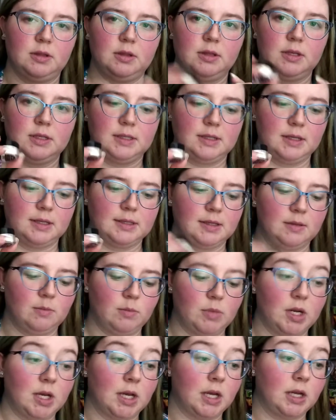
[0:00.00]
This doesn't,
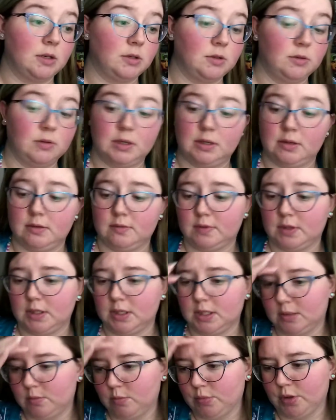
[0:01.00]
but I do have
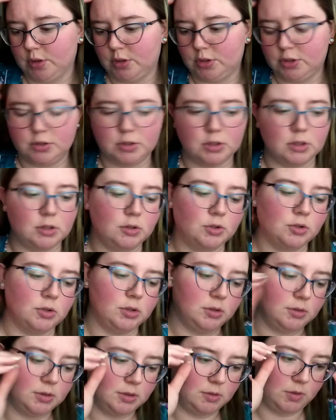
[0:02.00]
a brush that I usually
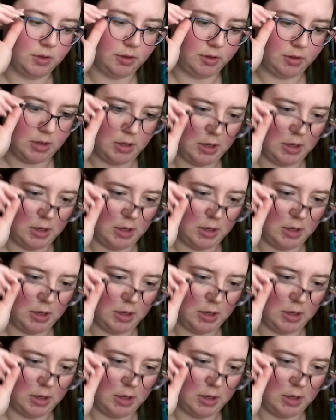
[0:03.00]
use it with.